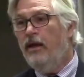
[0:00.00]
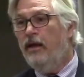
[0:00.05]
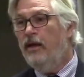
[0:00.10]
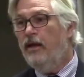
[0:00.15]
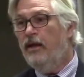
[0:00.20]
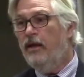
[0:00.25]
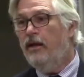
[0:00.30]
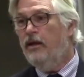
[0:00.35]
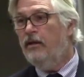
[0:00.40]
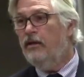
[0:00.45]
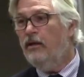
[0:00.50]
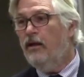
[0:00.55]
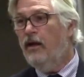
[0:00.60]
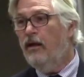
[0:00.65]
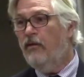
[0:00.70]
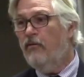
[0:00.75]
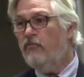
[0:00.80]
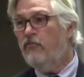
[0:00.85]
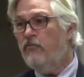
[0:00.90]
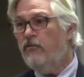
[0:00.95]
and
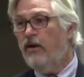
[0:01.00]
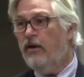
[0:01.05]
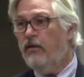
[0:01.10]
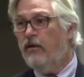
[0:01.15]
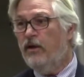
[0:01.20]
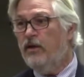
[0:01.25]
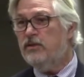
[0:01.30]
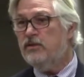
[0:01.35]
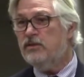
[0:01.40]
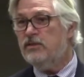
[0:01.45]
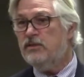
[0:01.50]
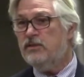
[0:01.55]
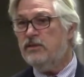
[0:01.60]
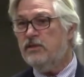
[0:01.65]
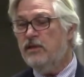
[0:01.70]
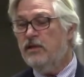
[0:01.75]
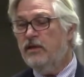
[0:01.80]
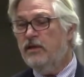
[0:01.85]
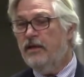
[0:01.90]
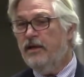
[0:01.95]
uh,
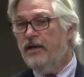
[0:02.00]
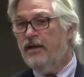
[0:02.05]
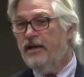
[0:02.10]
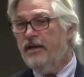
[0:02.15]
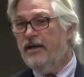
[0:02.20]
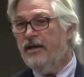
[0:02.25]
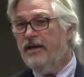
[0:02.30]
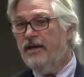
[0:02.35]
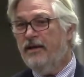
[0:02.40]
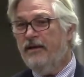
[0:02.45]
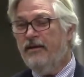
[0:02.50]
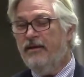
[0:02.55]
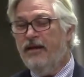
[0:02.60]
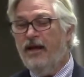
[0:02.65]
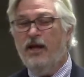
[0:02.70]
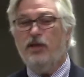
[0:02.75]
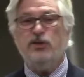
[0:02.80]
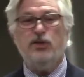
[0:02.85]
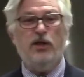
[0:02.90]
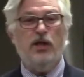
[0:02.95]
various uh,
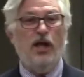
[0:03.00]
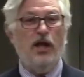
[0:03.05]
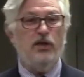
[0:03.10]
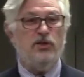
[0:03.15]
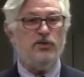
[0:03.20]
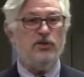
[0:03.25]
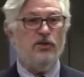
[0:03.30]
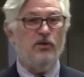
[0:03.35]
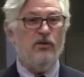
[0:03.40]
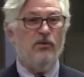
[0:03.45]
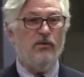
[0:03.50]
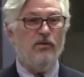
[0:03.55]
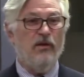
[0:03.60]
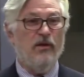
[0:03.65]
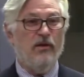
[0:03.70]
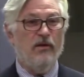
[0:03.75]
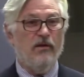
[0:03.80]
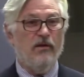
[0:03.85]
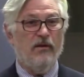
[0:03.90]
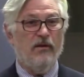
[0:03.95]
educational
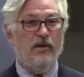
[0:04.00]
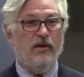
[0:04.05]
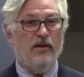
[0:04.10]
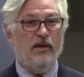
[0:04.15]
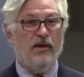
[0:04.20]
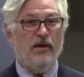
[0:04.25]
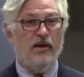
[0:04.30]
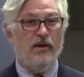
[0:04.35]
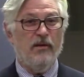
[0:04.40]
uh,